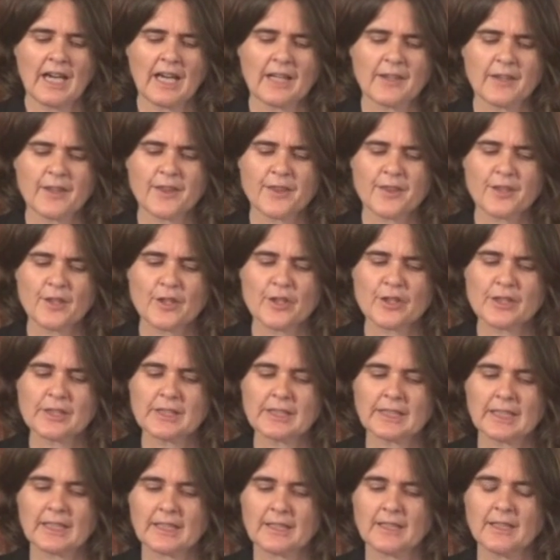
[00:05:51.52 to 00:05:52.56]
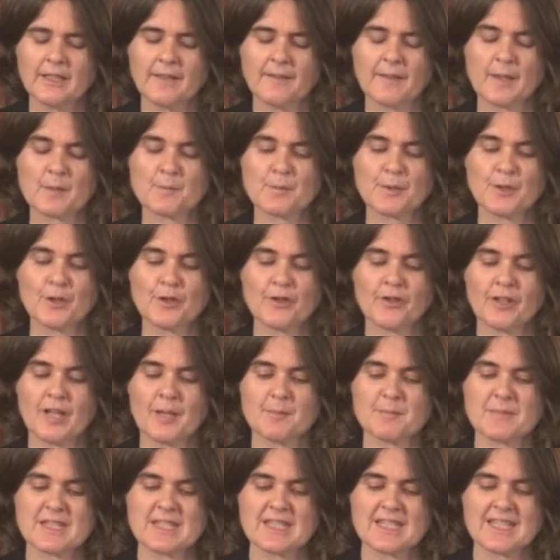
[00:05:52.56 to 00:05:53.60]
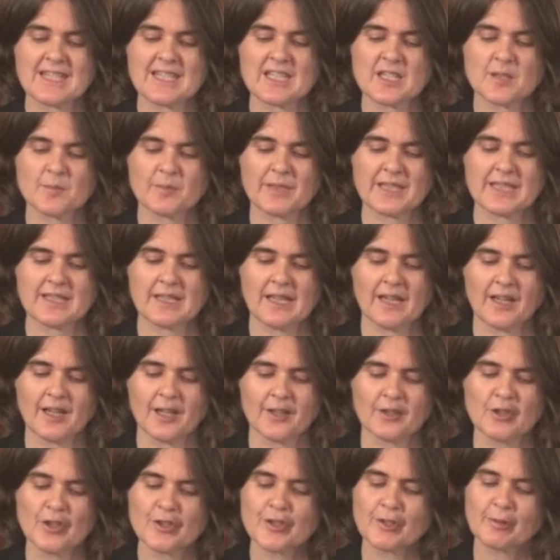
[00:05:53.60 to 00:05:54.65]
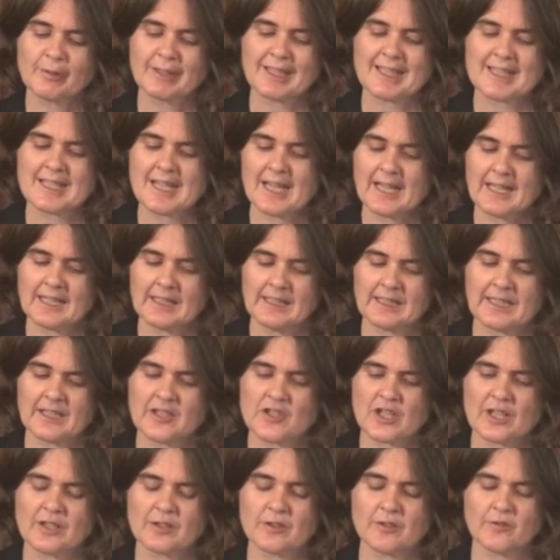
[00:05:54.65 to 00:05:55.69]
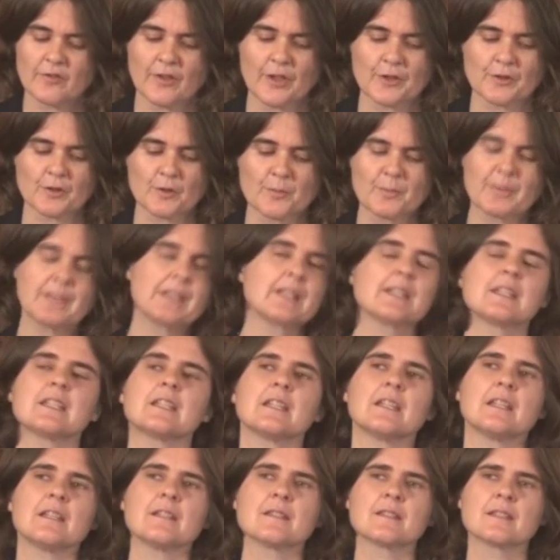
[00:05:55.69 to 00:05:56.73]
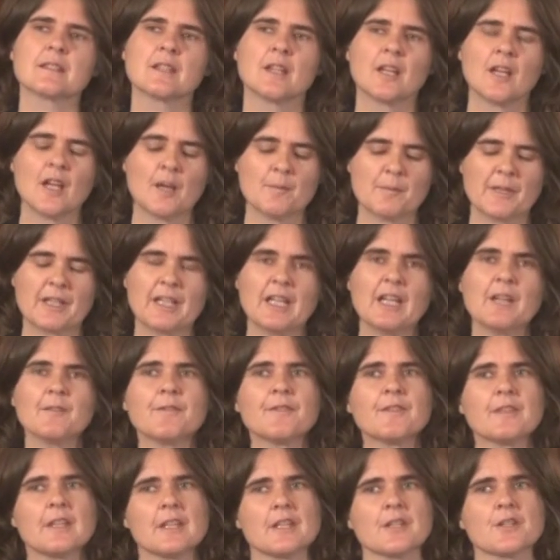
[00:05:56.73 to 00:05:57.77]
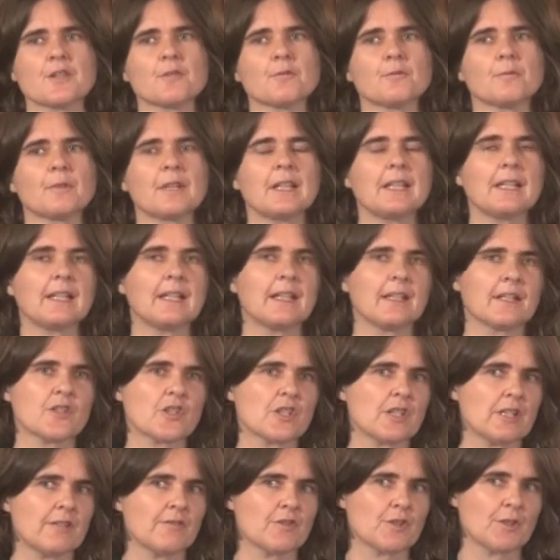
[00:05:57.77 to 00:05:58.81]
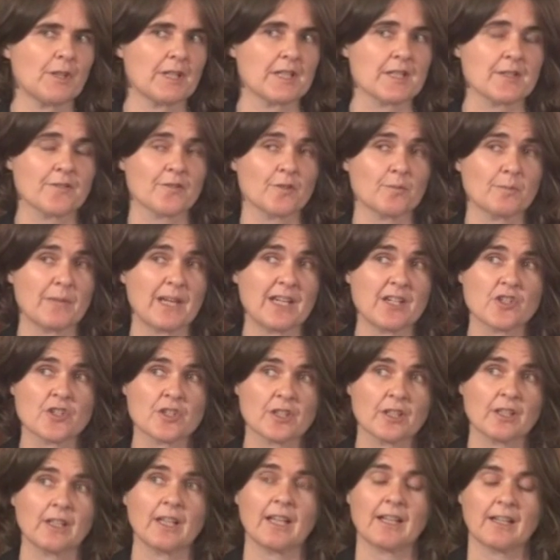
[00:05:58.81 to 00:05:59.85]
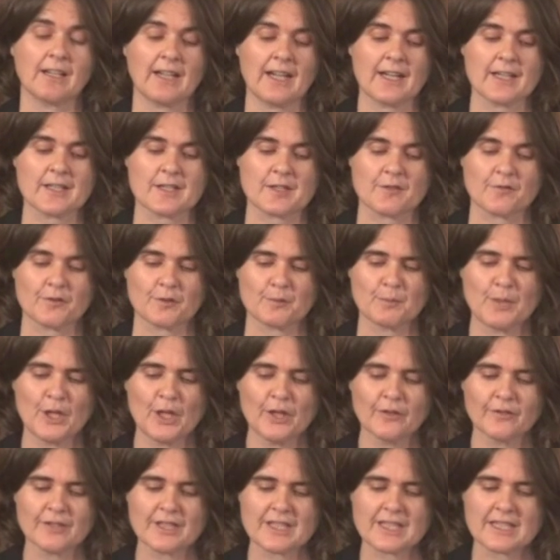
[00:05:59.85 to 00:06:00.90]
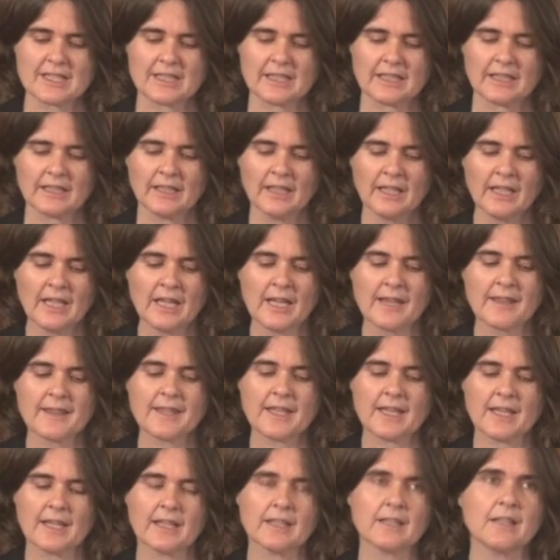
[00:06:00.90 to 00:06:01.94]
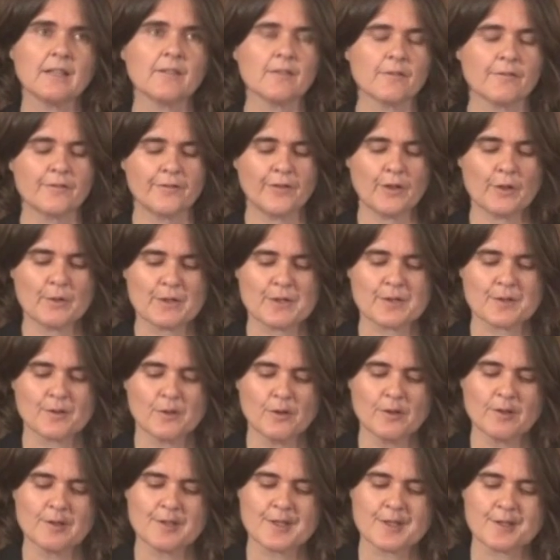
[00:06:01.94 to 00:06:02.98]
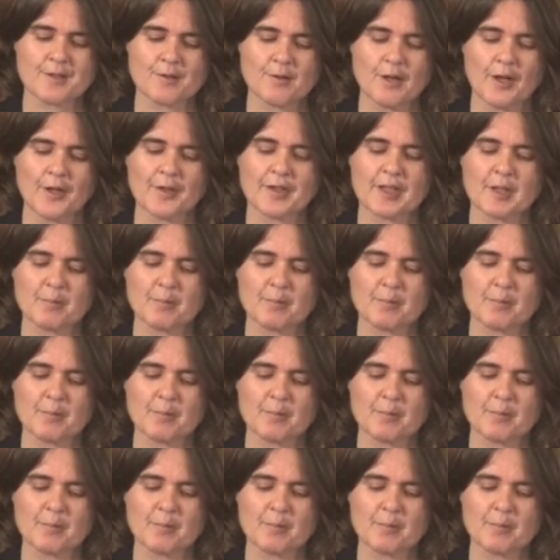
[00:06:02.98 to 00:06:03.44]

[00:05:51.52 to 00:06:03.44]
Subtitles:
And thirdly, that programs need to be not only tackling gendered vulnerabilities, but if they're to really achieve transformation and an exit from poverty, then focus also on